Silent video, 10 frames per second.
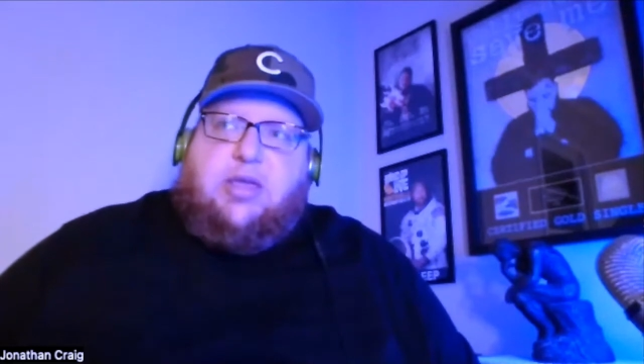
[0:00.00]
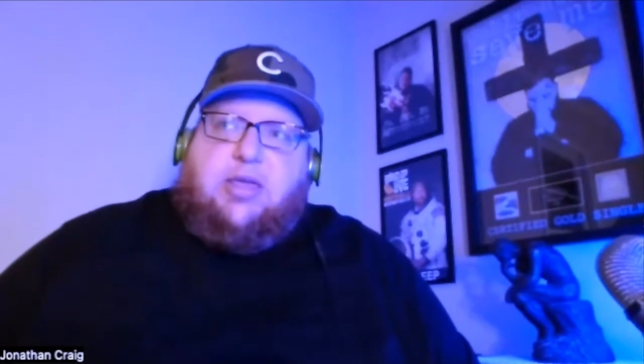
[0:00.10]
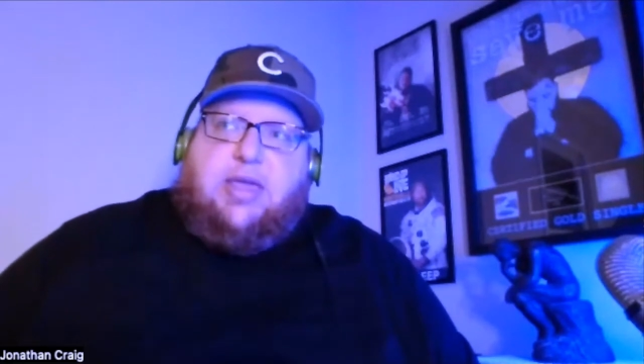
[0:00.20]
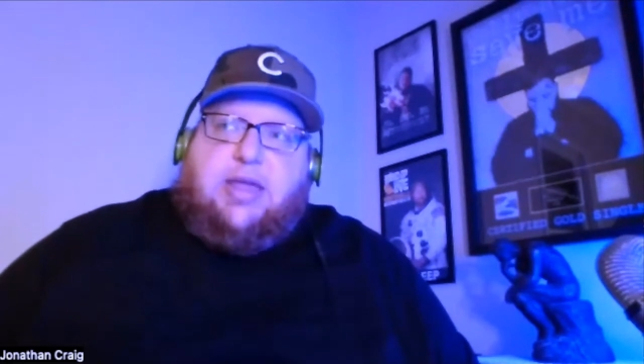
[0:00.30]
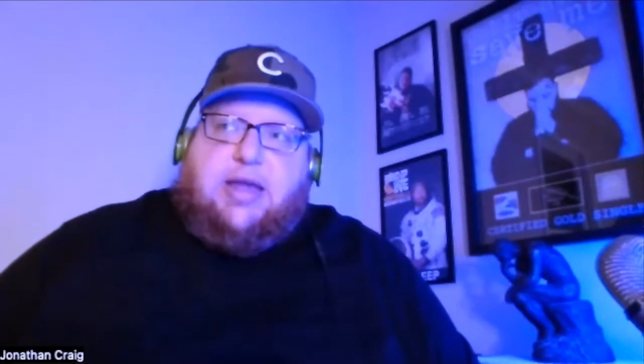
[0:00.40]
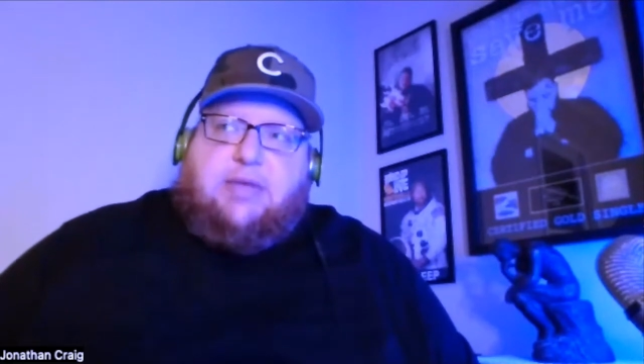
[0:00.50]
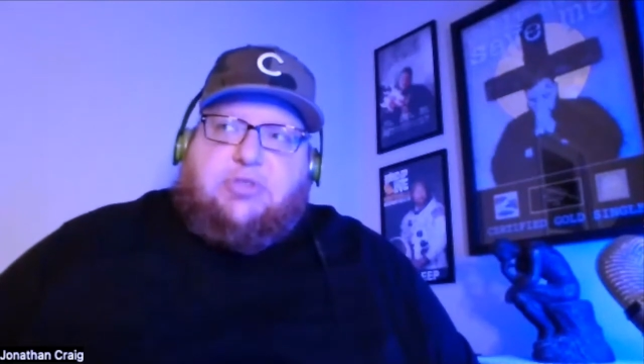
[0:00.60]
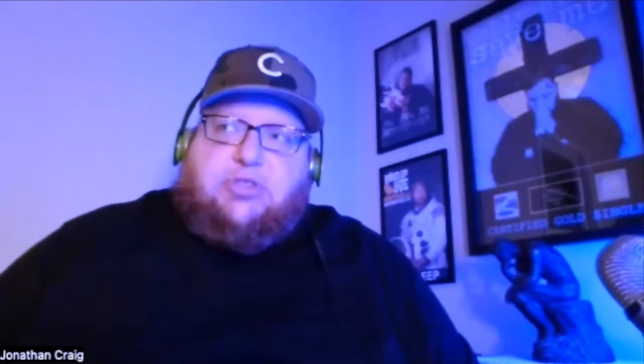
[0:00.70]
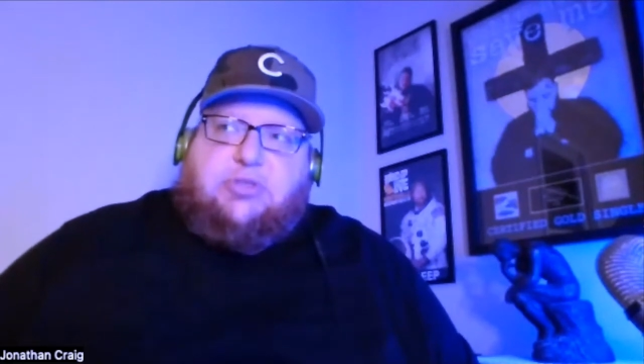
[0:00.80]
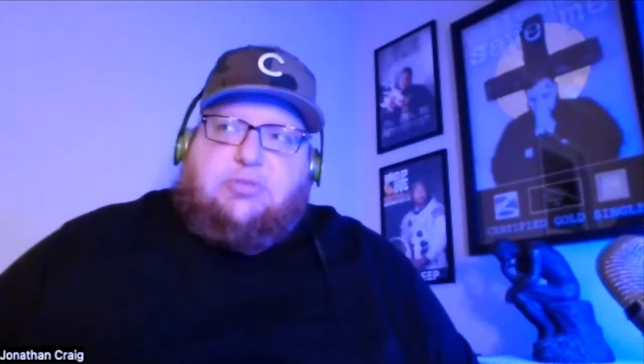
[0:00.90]
And I
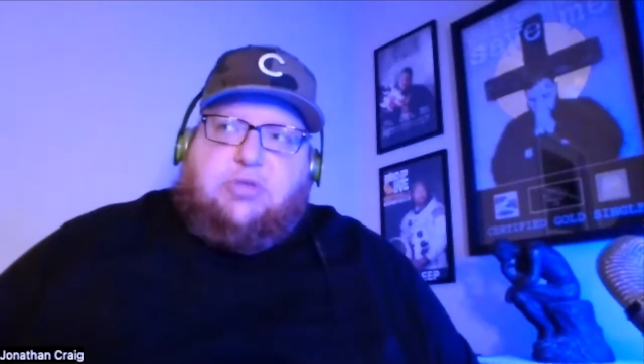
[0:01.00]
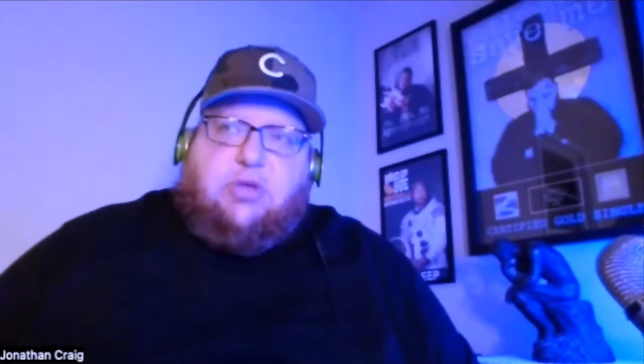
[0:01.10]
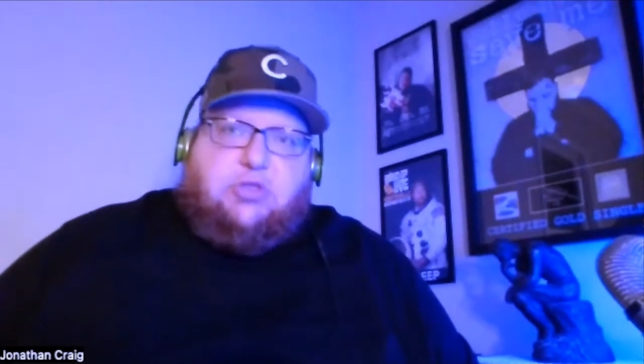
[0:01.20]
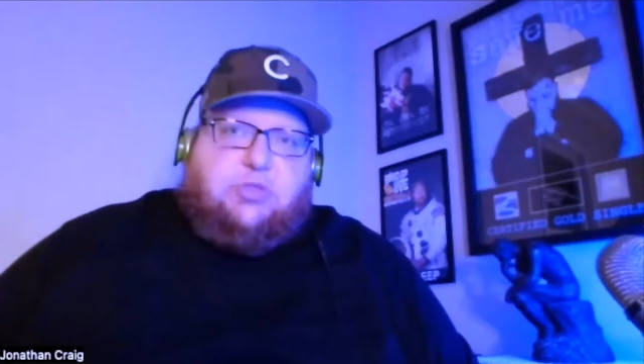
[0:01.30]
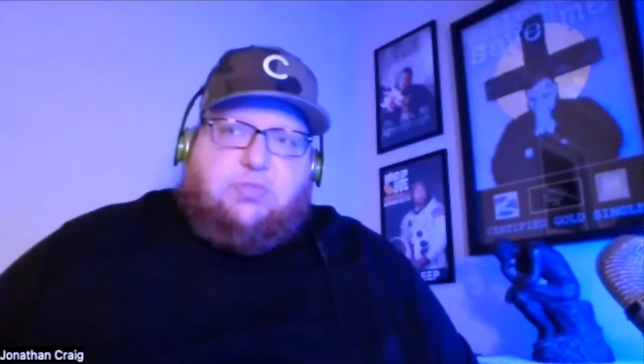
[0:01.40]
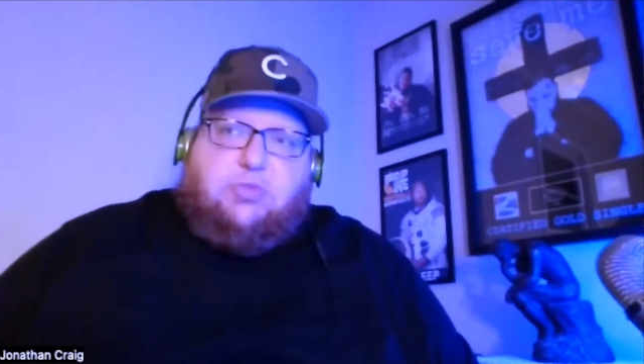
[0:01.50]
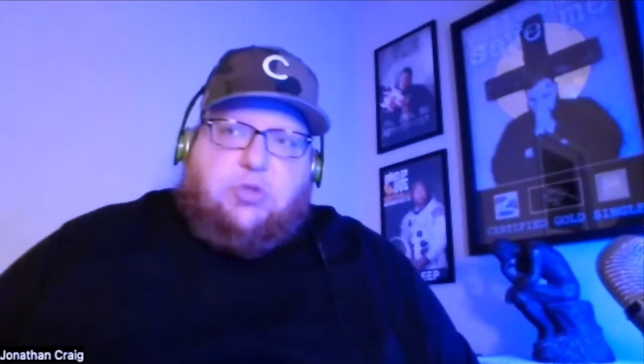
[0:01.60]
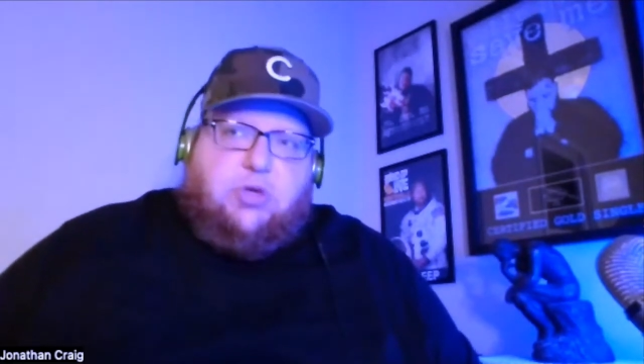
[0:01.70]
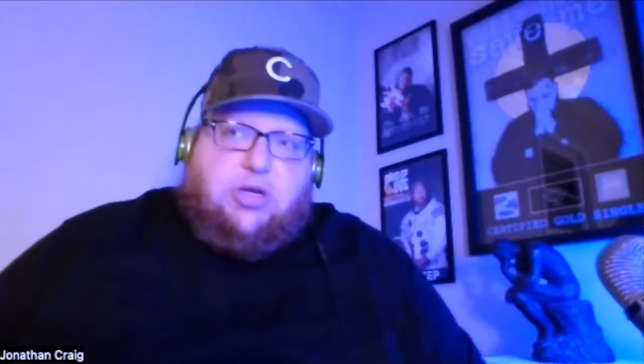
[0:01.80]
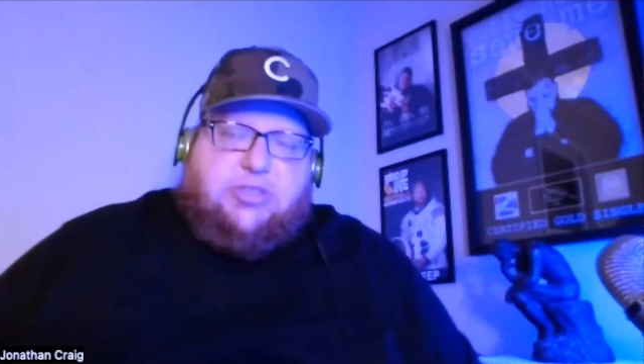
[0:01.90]
was, just
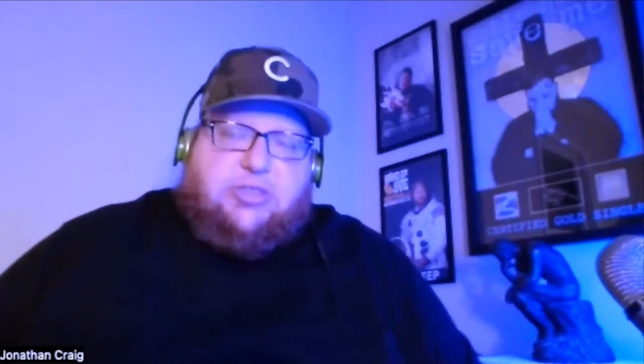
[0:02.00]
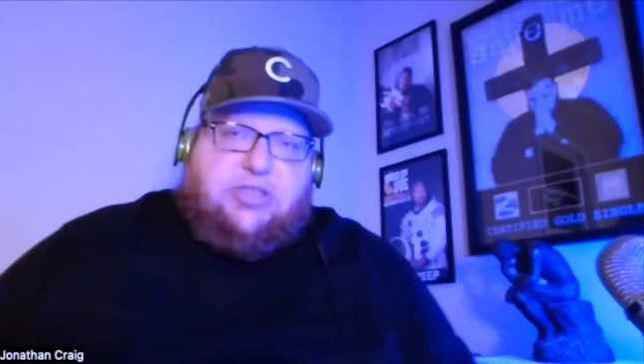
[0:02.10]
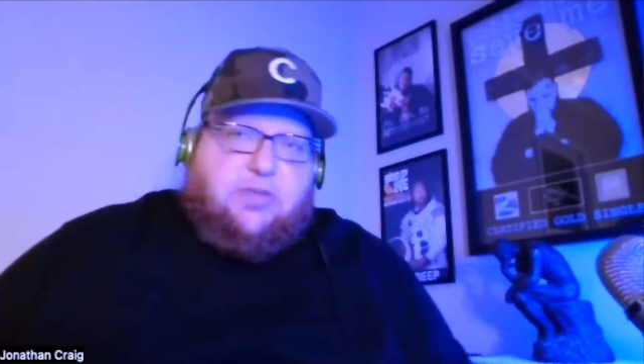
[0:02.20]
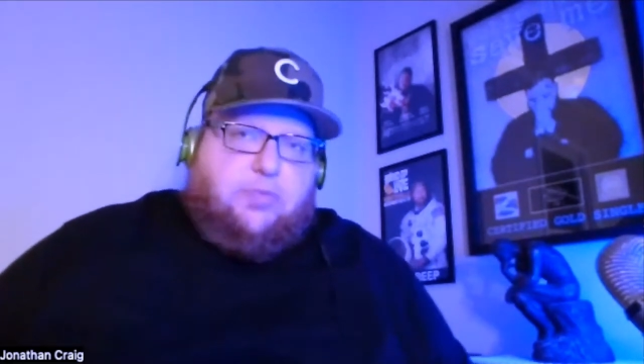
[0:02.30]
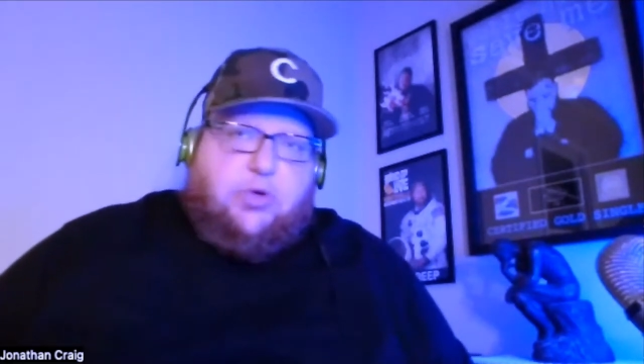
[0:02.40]
doing it all myself,